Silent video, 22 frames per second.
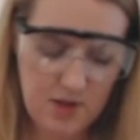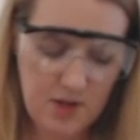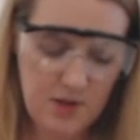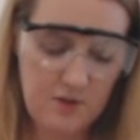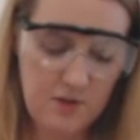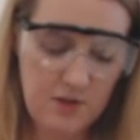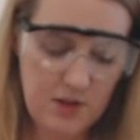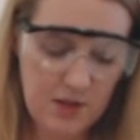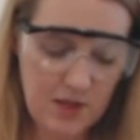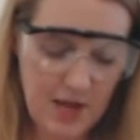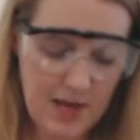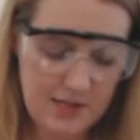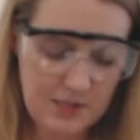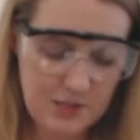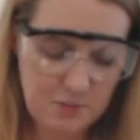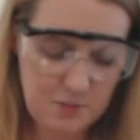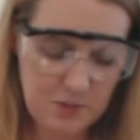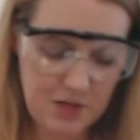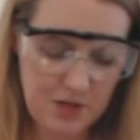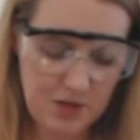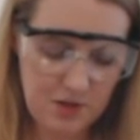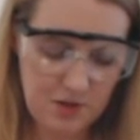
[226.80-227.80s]
have glass
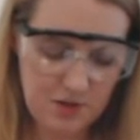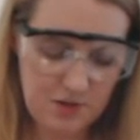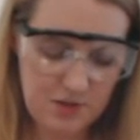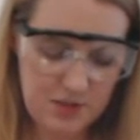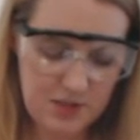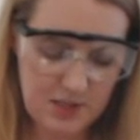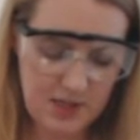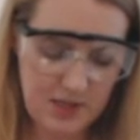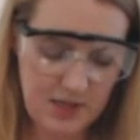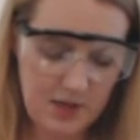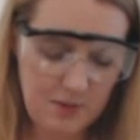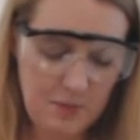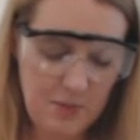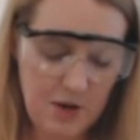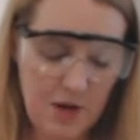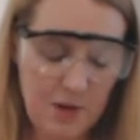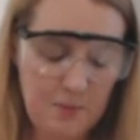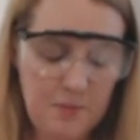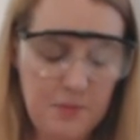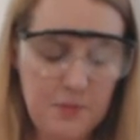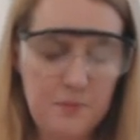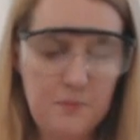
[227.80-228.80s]
beakers to heat them
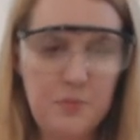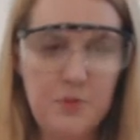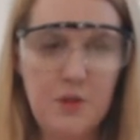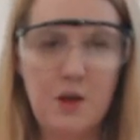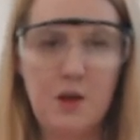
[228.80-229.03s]
up.